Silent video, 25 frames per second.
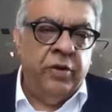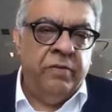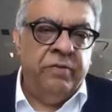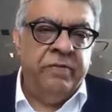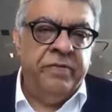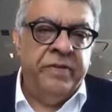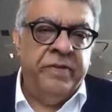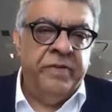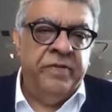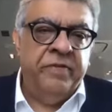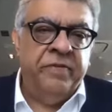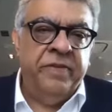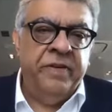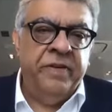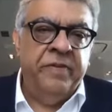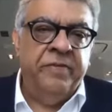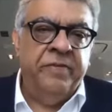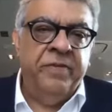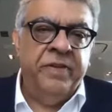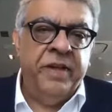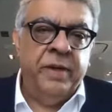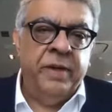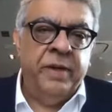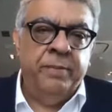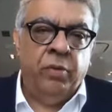or
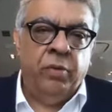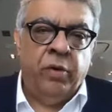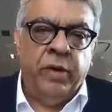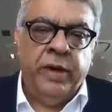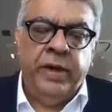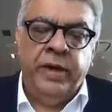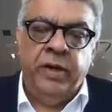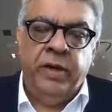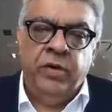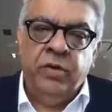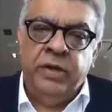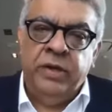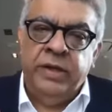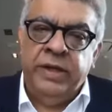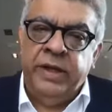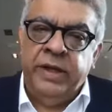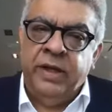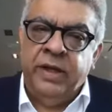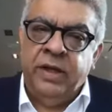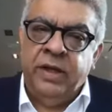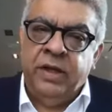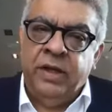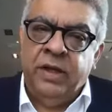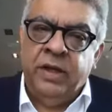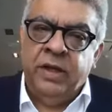5th year point, or
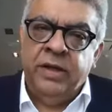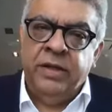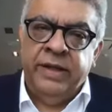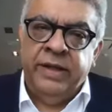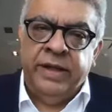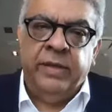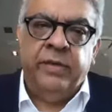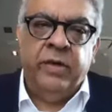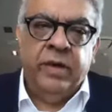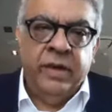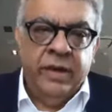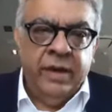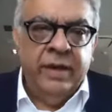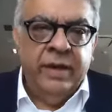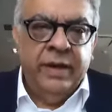they're